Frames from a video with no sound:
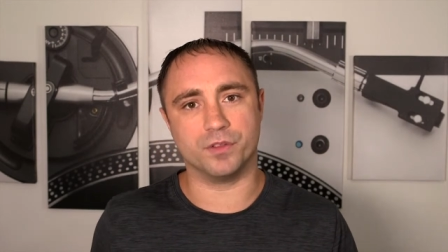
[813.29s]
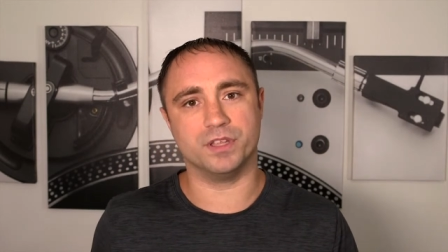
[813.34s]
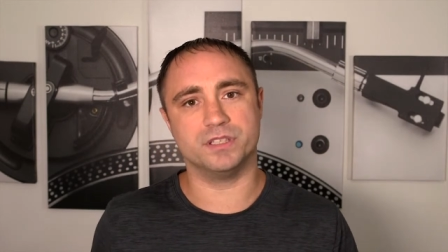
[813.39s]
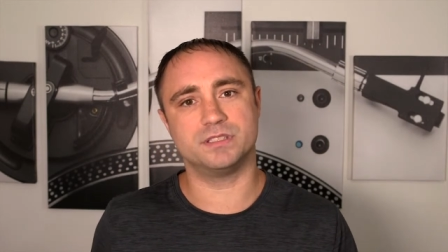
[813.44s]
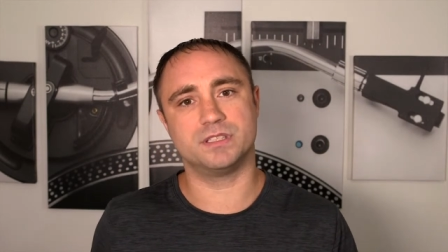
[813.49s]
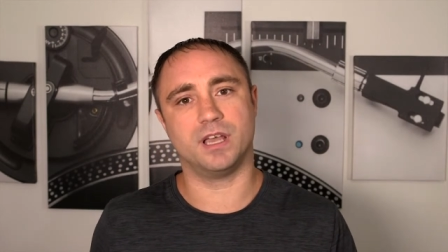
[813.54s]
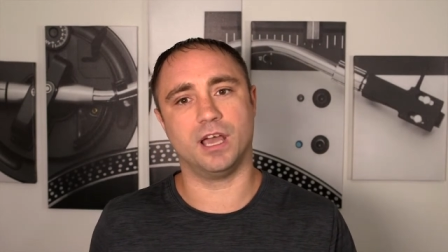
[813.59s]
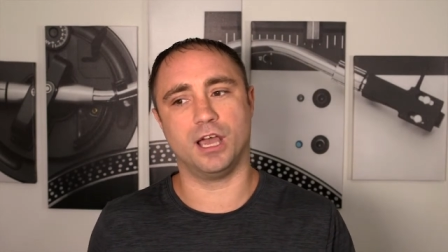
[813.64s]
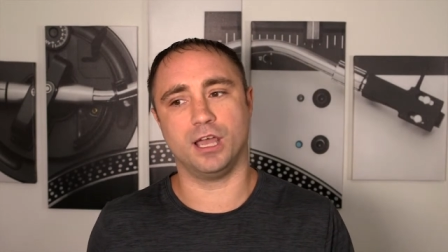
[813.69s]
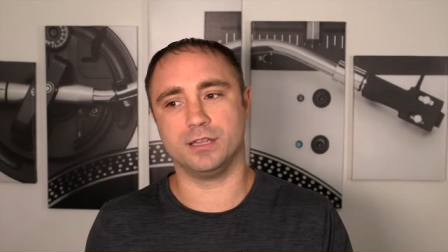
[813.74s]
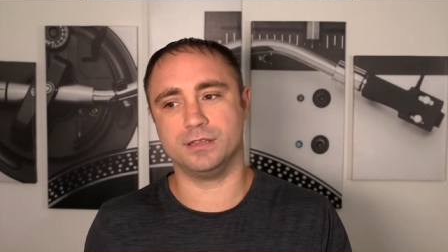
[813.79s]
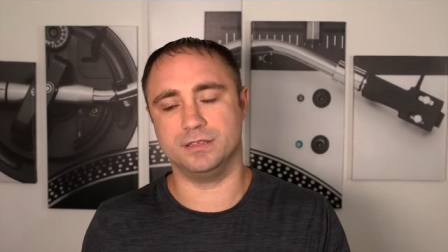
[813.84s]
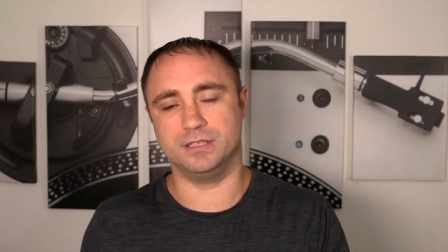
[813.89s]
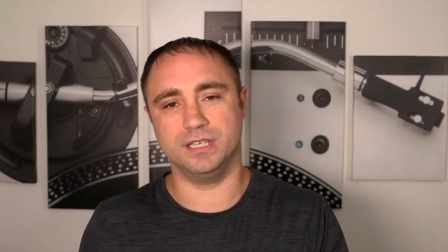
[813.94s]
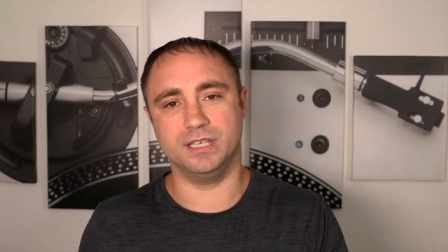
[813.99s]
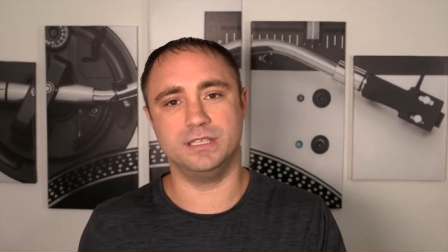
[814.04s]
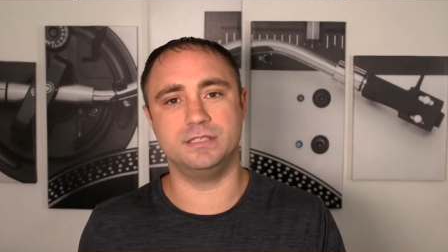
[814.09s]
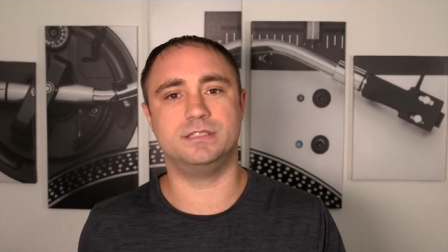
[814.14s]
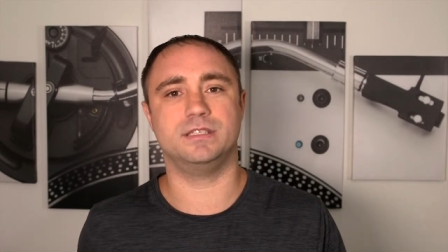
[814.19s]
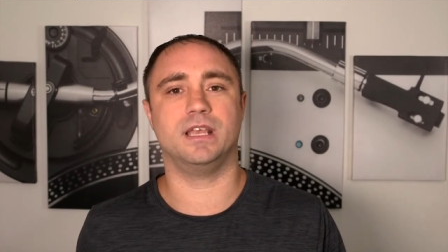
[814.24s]
this guy
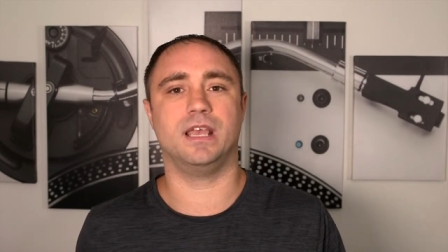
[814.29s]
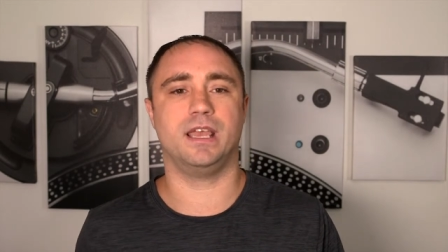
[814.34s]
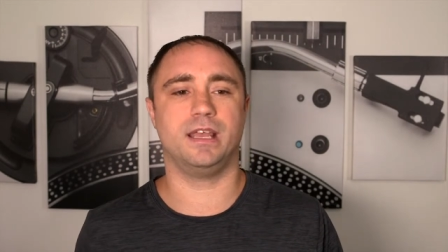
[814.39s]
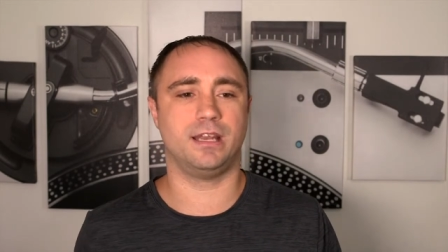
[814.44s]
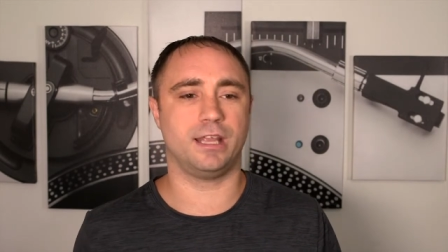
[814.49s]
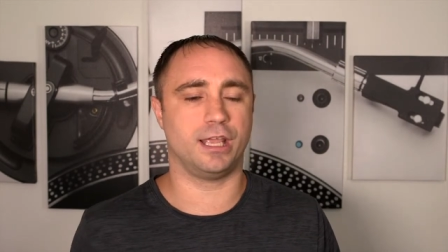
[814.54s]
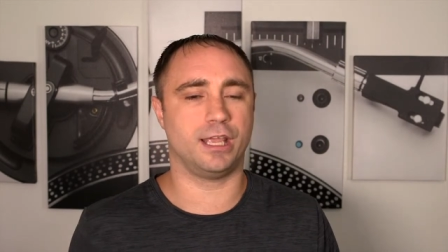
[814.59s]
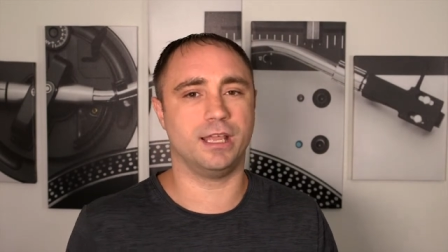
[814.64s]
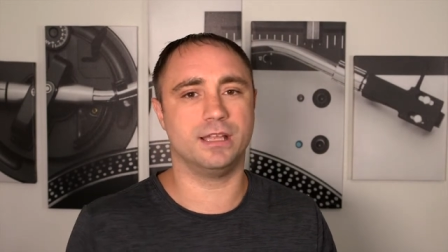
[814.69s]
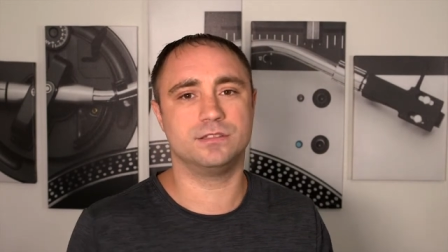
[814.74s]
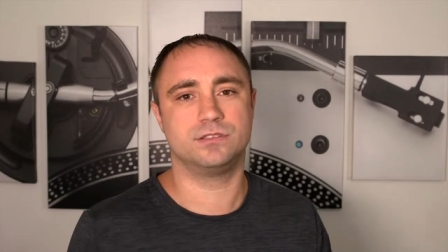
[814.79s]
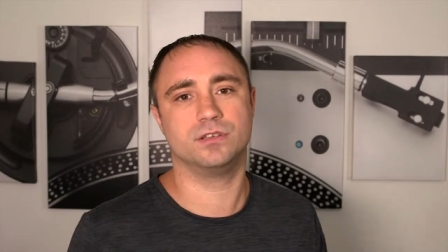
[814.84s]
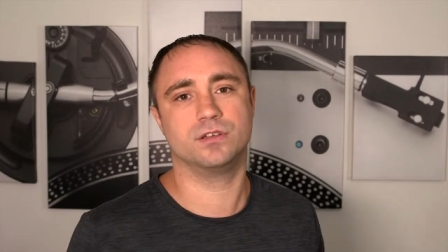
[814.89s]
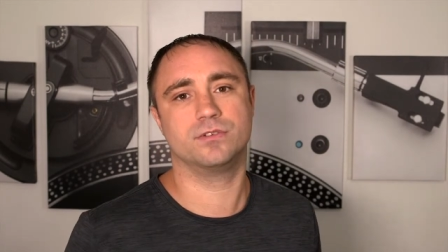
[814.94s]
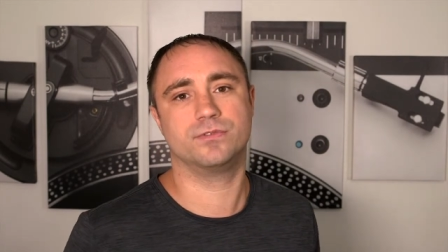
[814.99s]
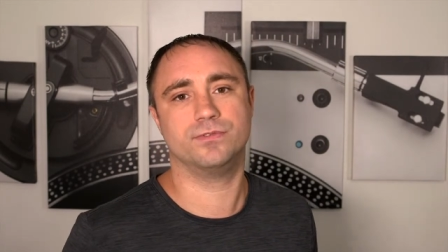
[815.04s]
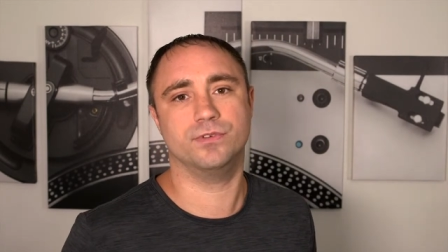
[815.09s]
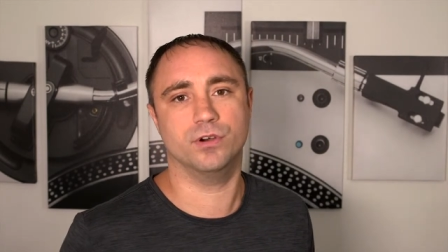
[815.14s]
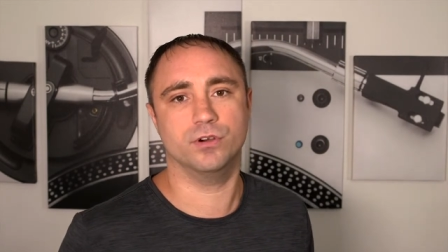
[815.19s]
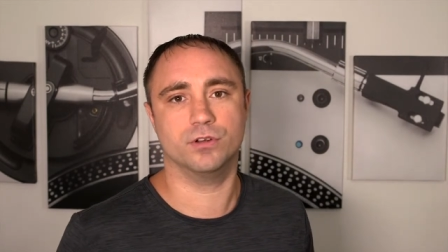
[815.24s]
DJ'd and
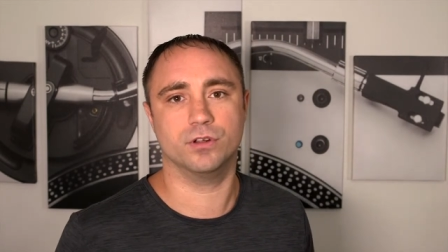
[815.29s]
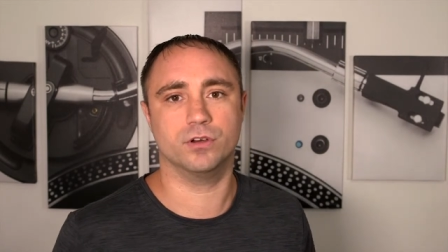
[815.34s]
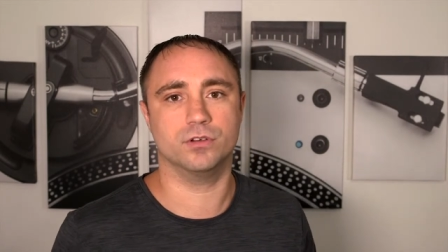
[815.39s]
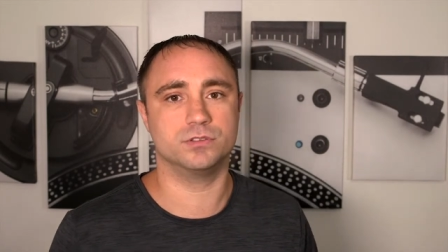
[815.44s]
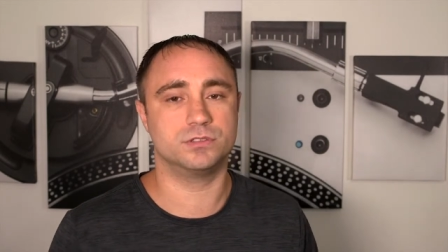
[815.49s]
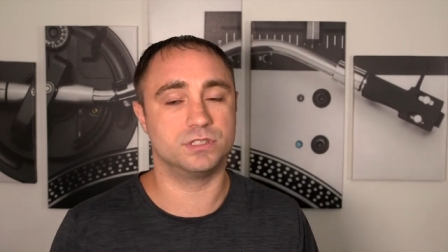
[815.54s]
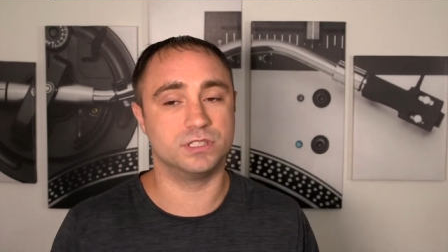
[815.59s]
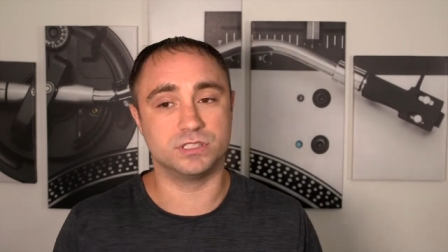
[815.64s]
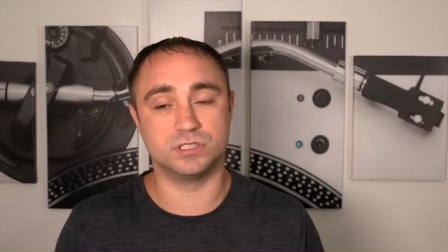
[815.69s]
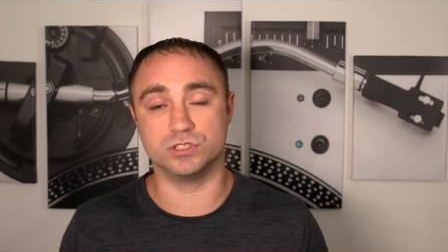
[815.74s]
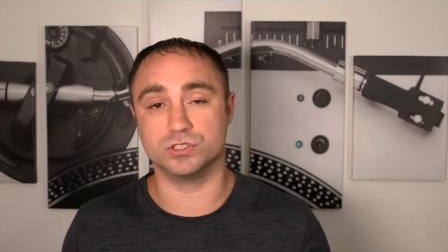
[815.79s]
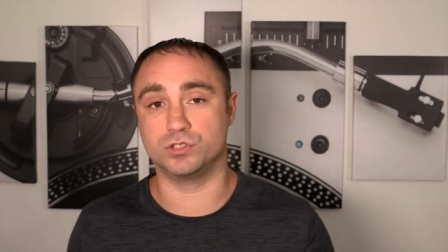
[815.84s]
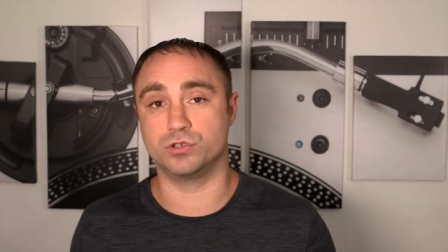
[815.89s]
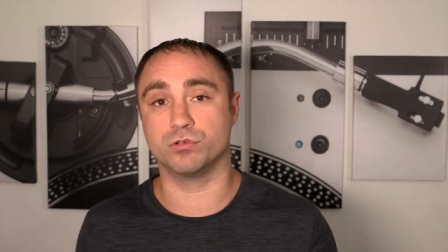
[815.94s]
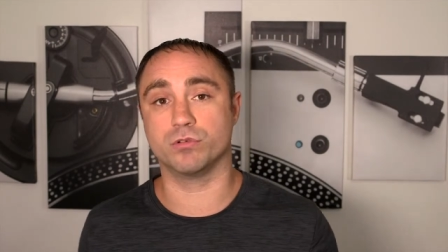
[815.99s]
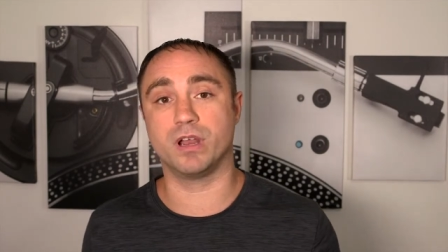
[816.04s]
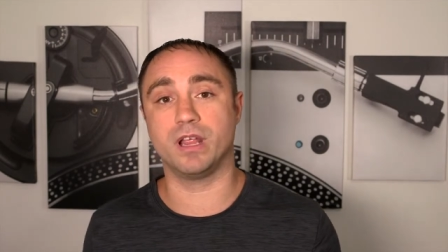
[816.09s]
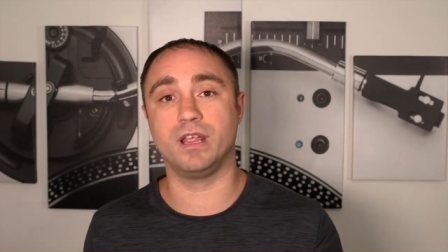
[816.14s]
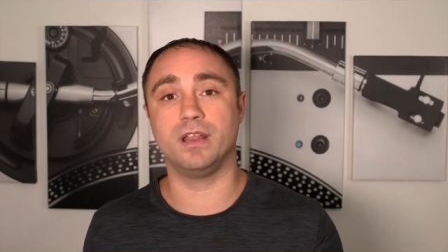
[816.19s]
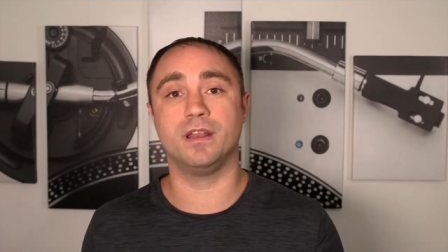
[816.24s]
took photos, this is
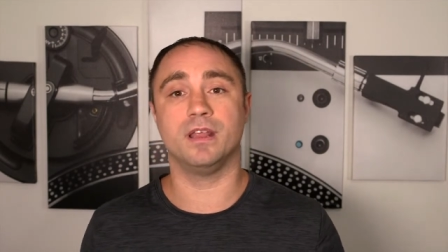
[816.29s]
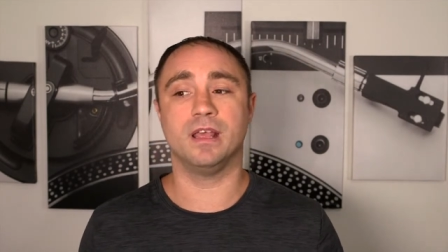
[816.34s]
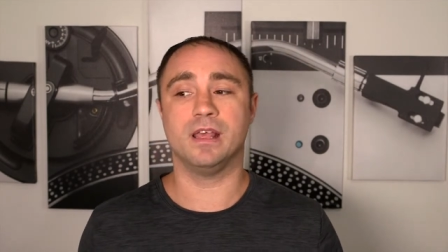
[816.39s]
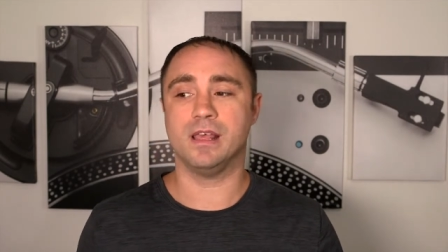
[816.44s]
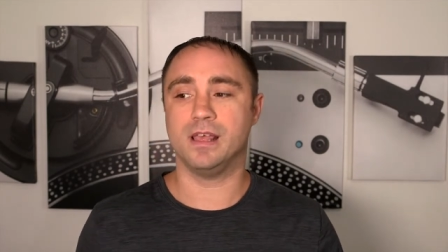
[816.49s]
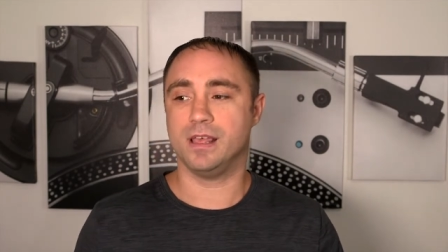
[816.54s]
great,